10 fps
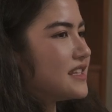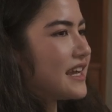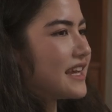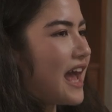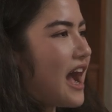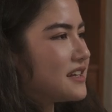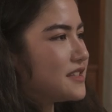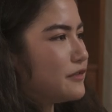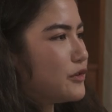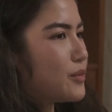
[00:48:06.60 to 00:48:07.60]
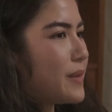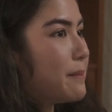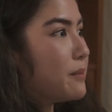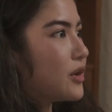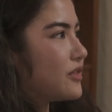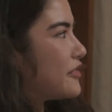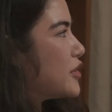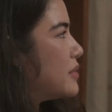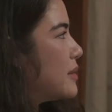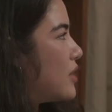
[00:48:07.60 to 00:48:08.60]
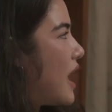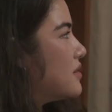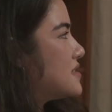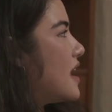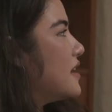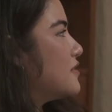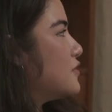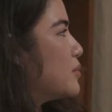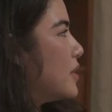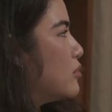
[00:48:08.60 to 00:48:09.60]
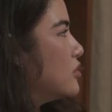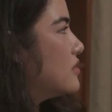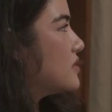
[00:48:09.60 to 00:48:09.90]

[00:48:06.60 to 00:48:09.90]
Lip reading: and actively remember that there are people outside of your bubble.